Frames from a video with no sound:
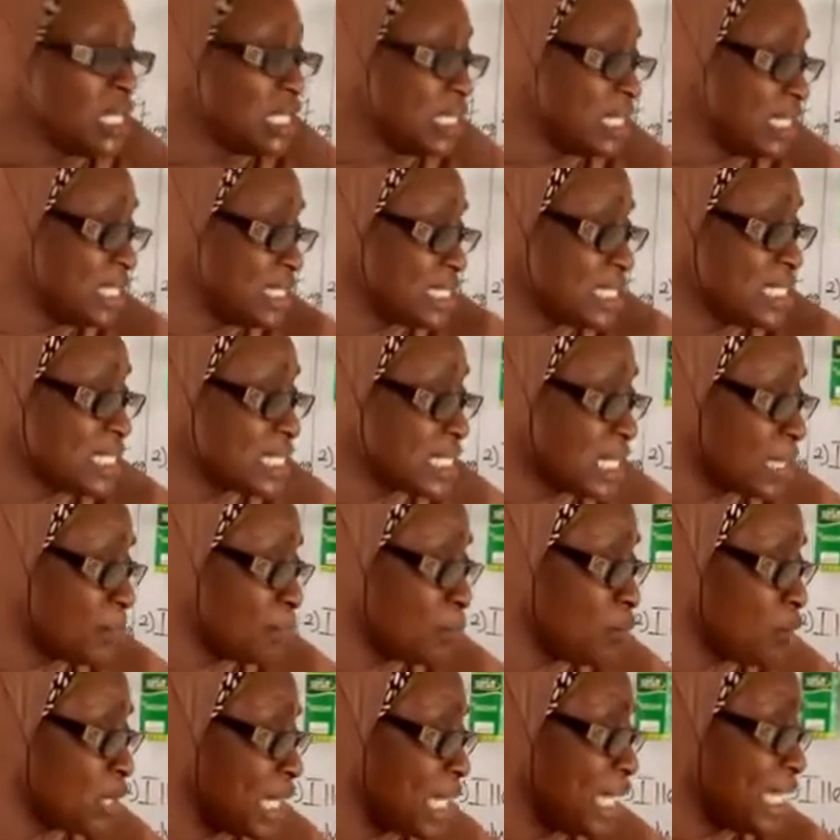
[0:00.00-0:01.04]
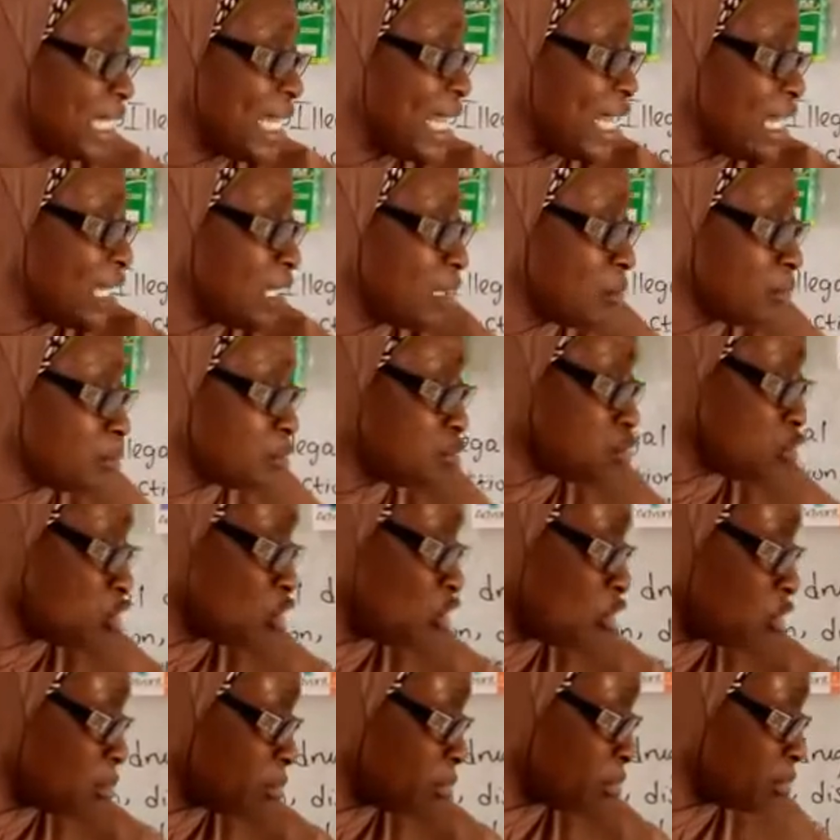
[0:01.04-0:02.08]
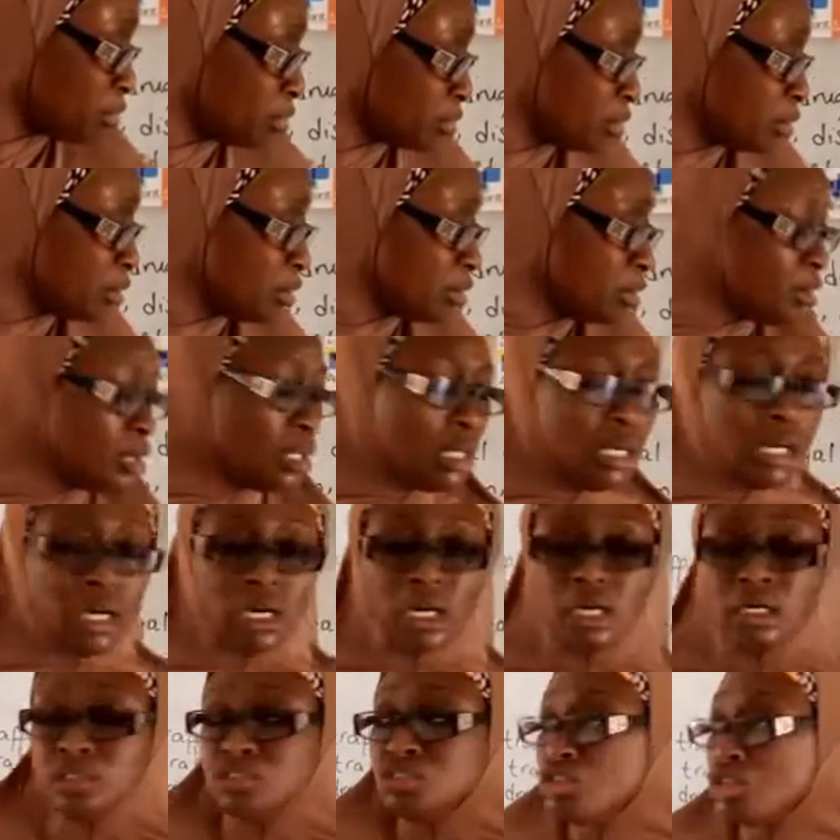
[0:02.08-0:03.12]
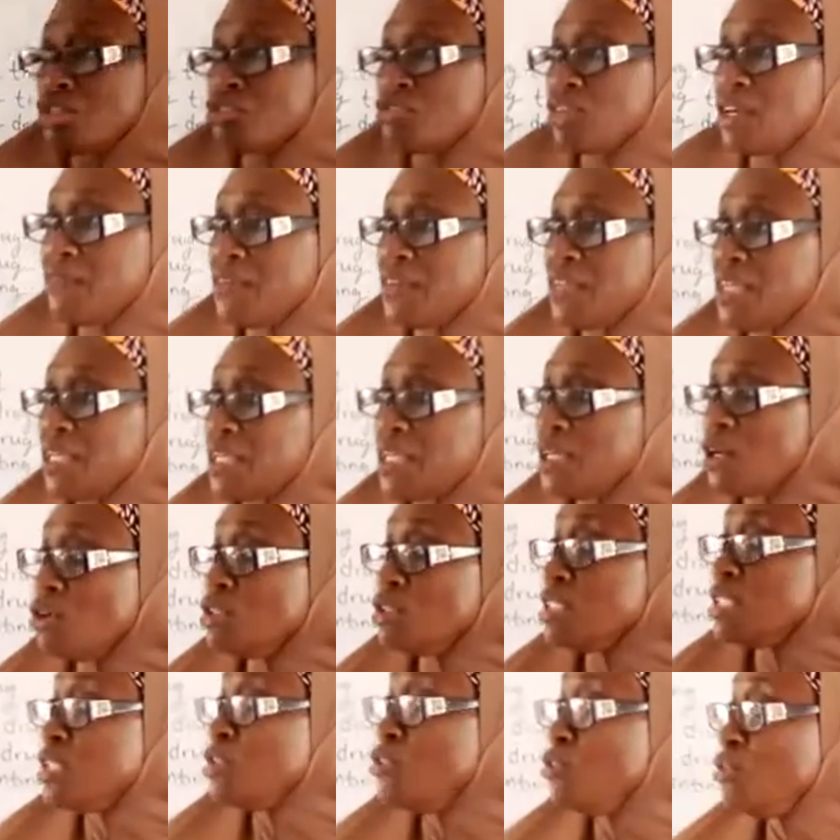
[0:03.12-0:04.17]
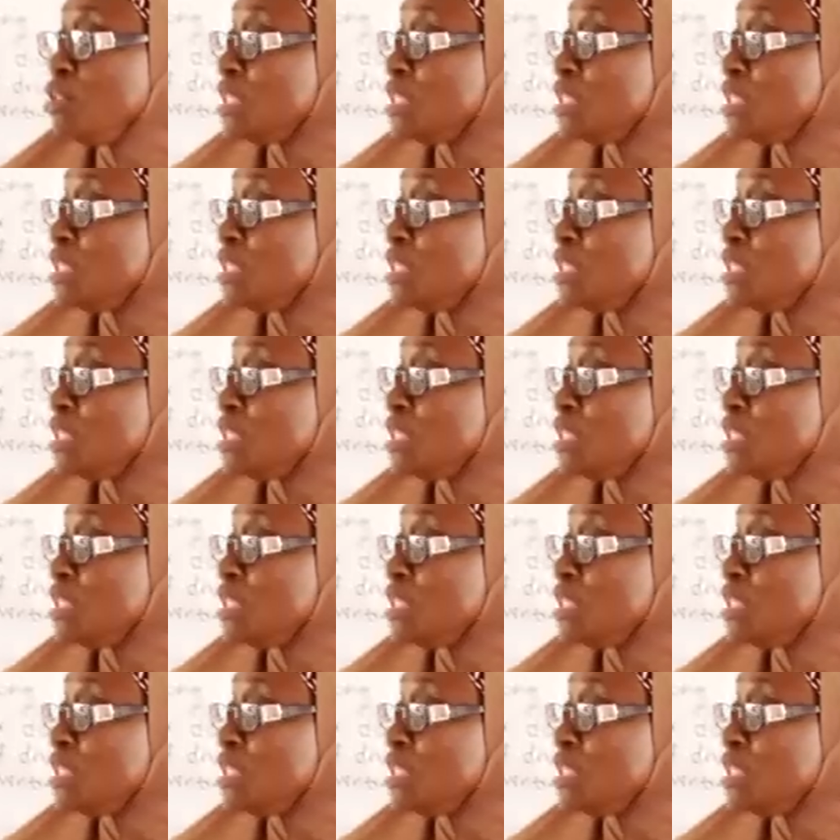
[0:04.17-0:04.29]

This Interpol can help to curb drug trafficking because they know